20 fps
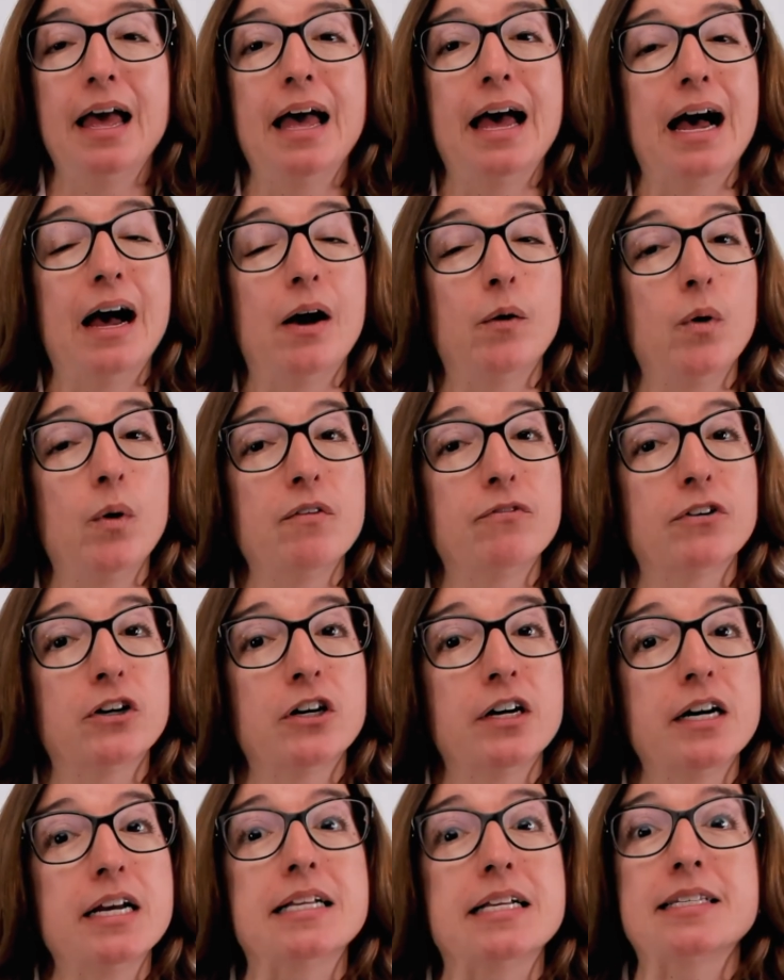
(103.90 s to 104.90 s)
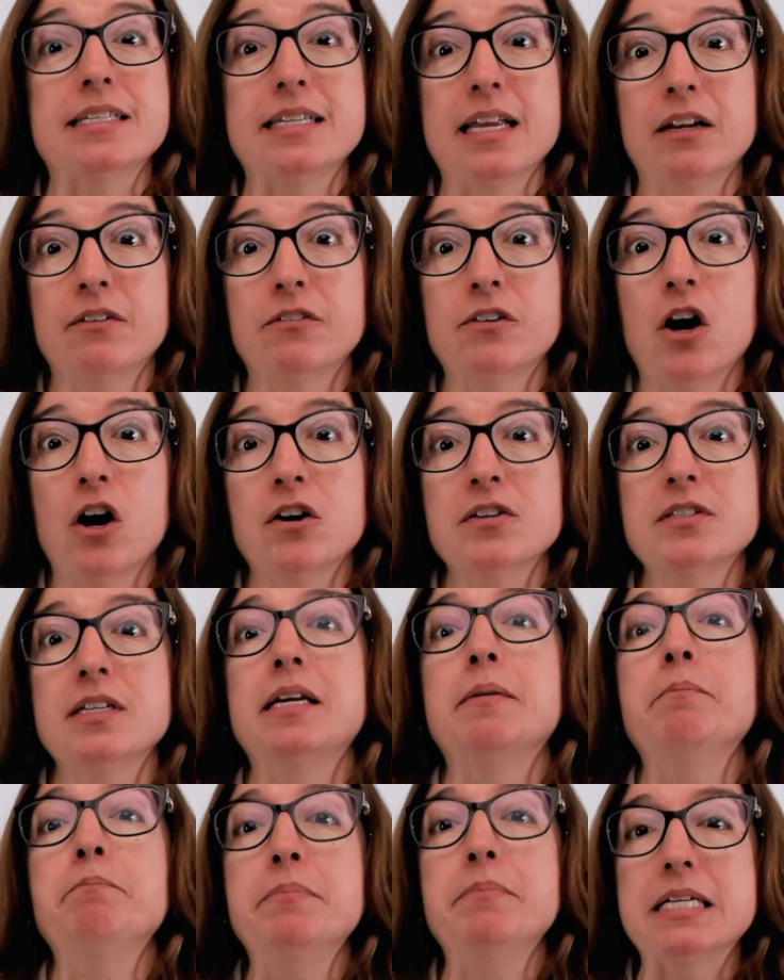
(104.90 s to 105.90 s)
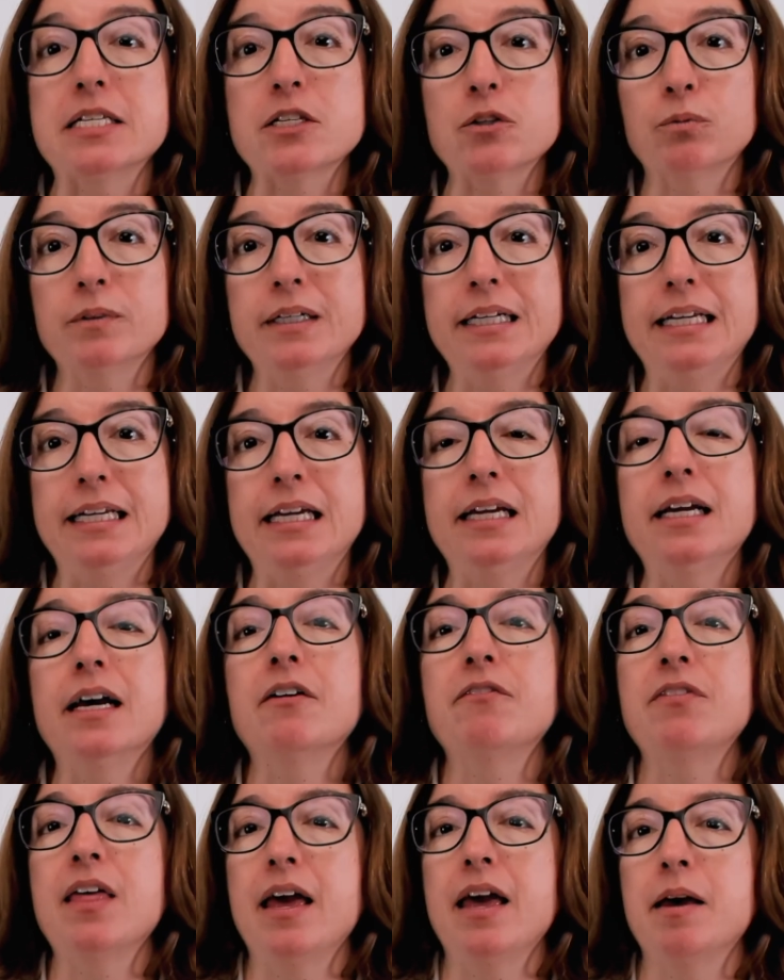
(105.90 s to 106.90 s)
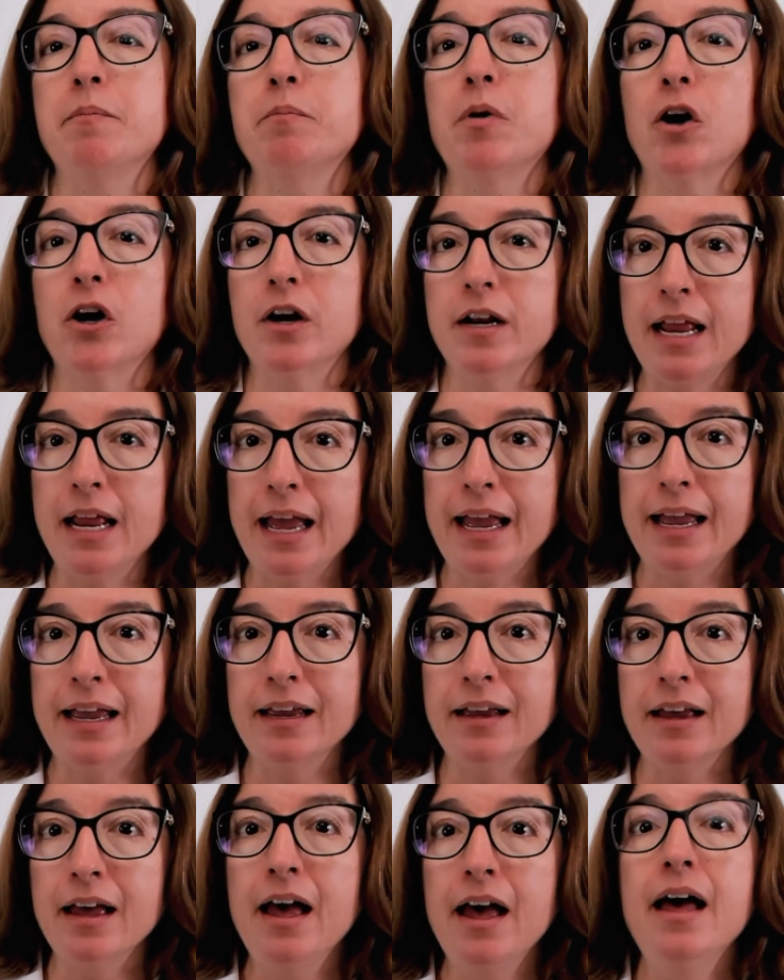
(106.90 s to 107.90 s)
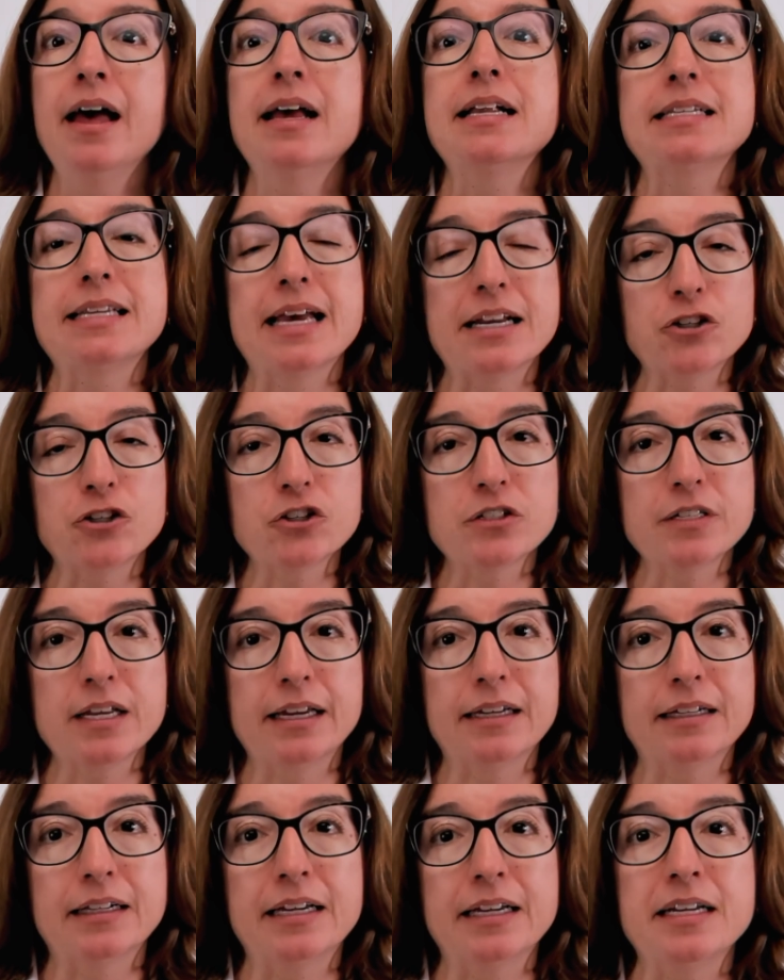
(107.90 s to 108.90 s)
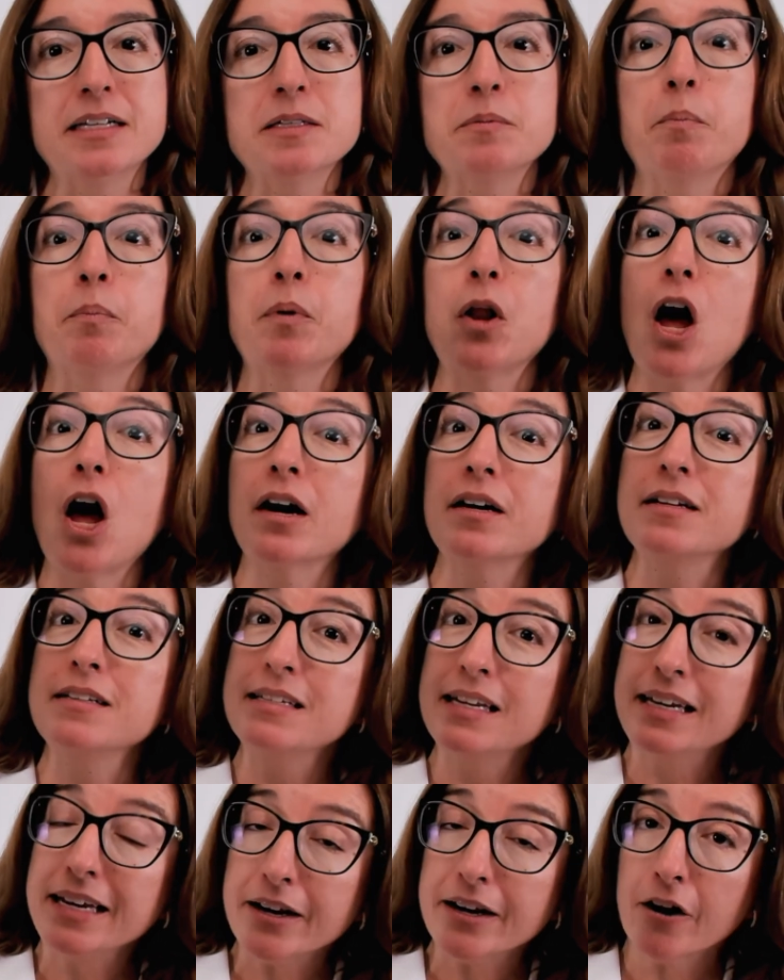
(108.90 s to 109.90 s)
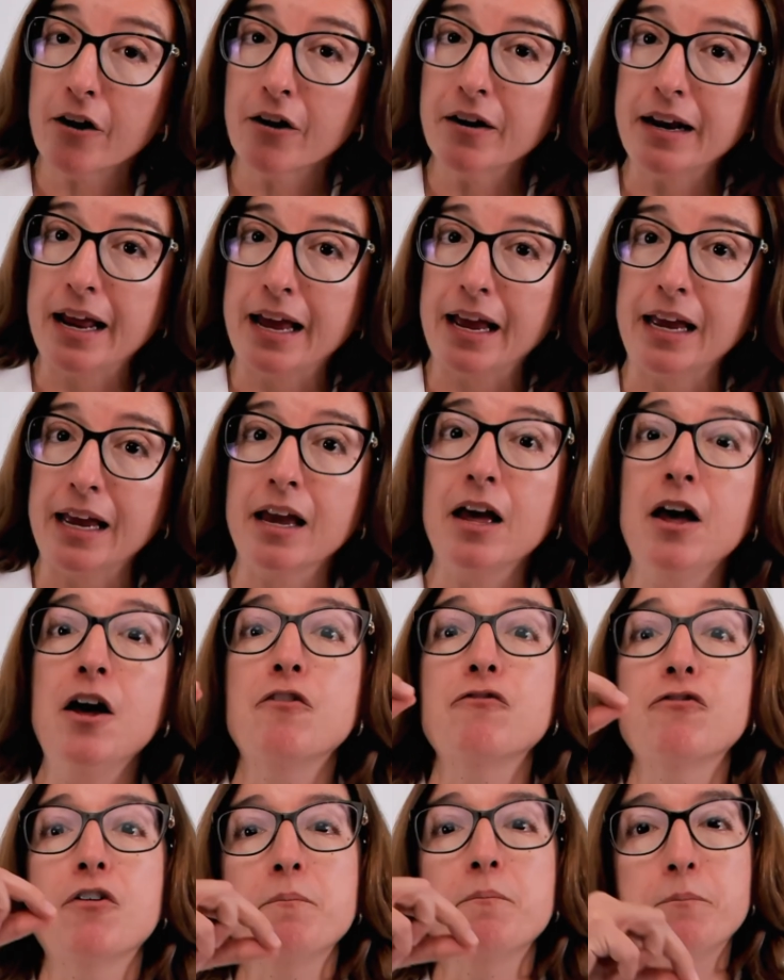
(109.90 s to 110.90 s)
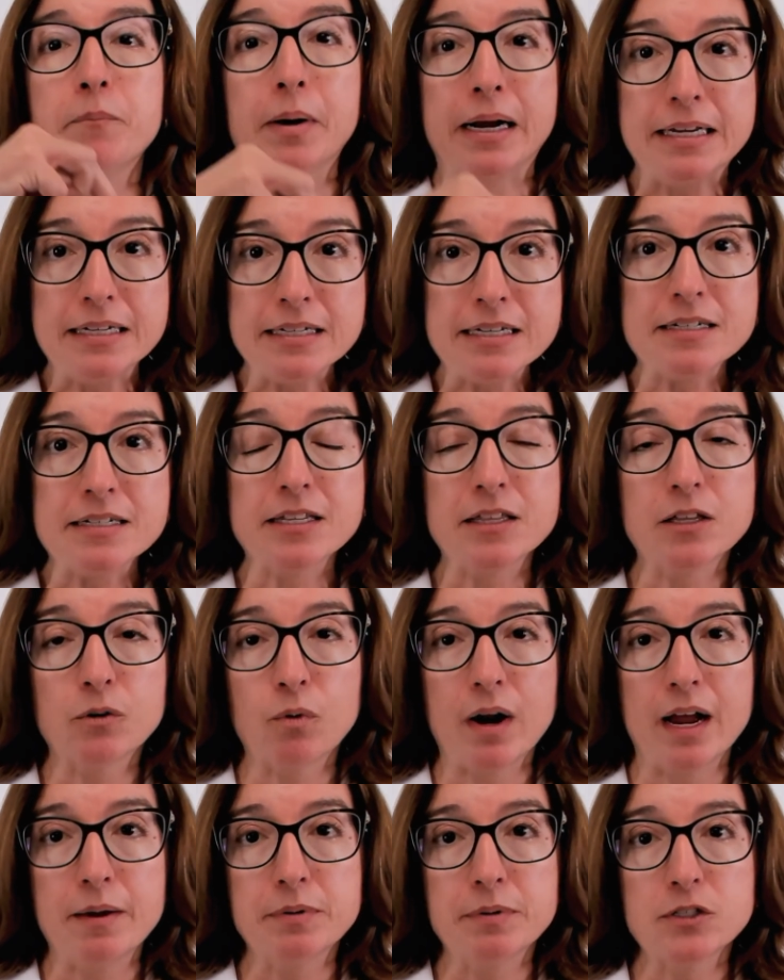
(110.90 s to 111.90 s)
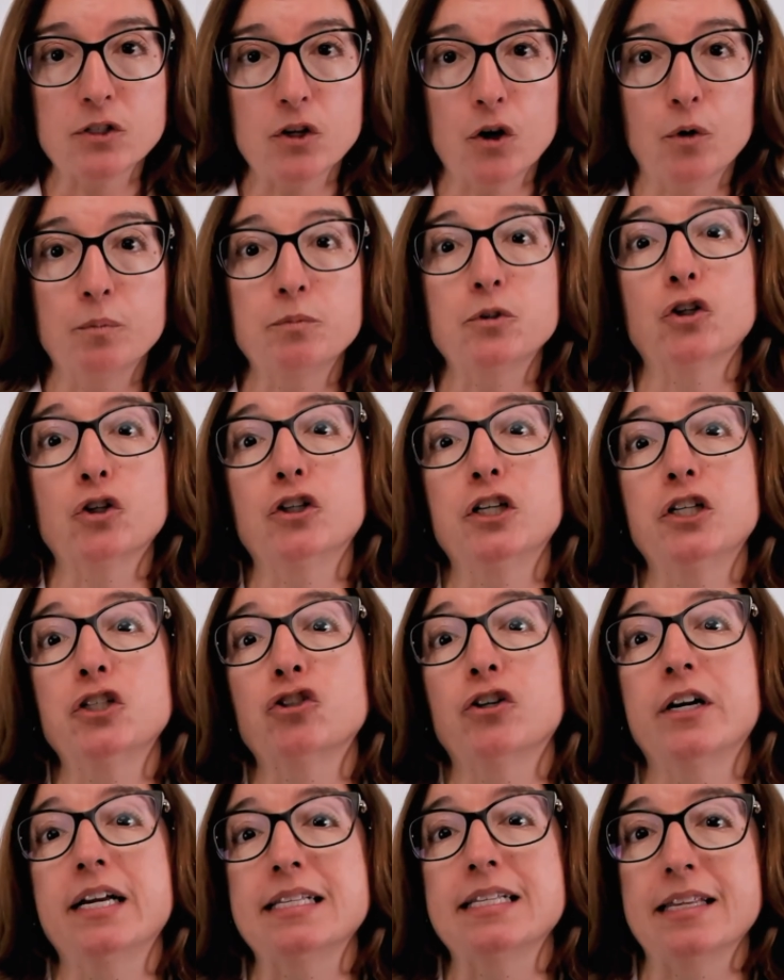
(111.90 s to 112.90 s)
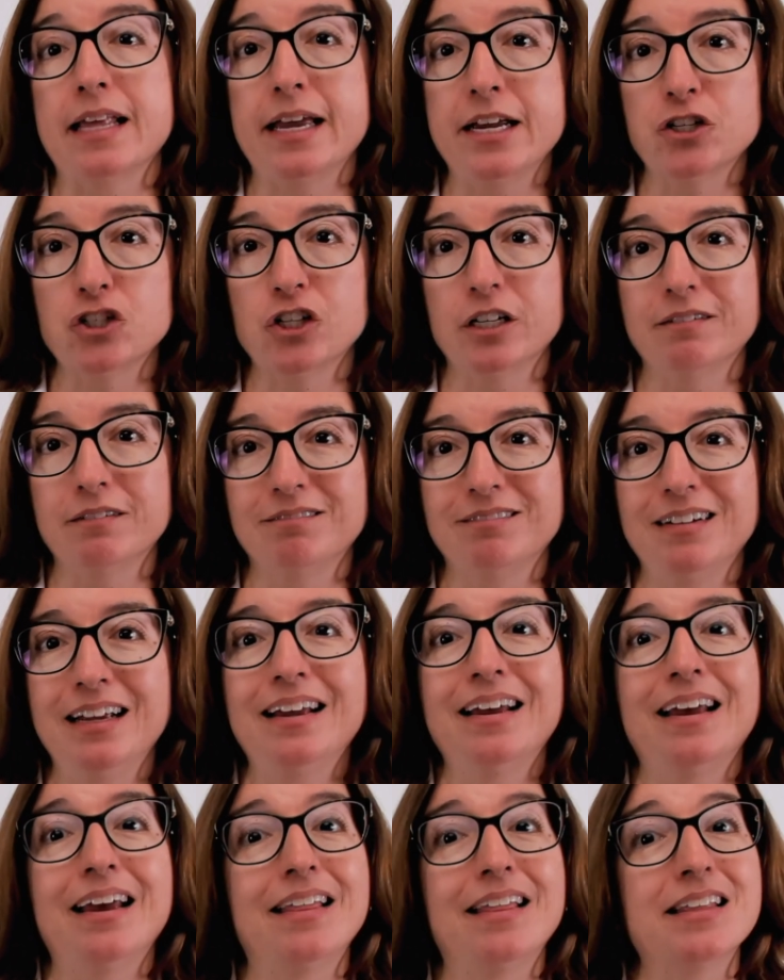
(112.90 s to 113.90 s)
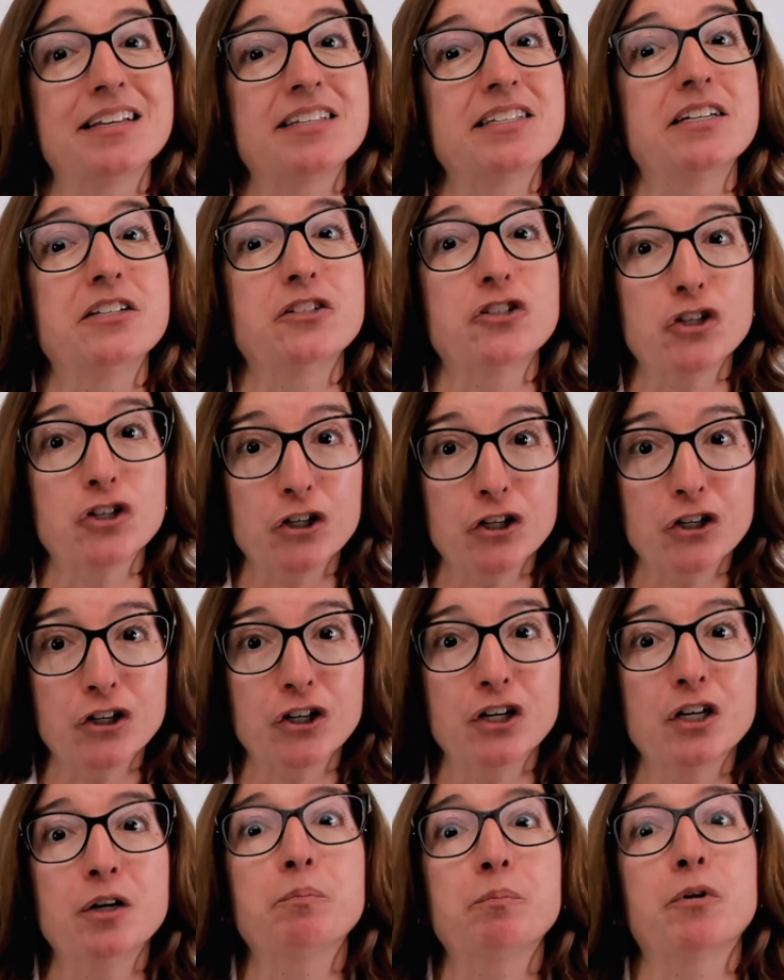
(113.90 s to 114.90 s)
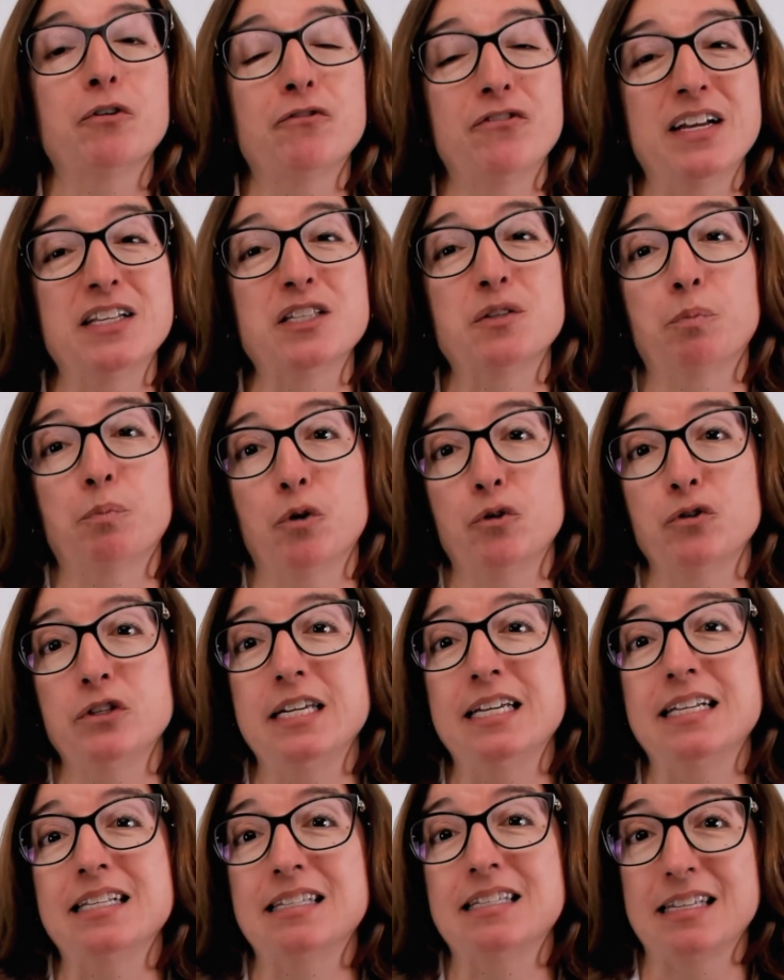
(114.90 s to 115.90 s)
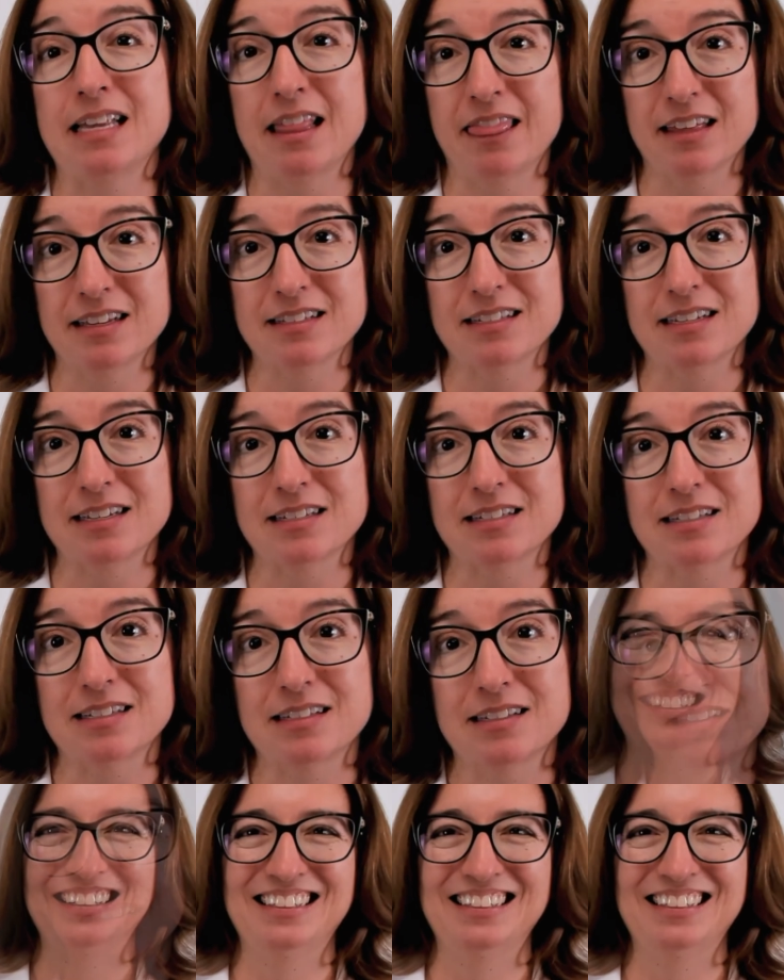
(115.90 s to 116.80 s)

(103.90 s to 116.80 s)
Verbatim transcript: However, instead of causing misreading of the mRNA, tetracyclines block tRNA from binding to the ribosome during translation, and this in turn prevents protein synthesis.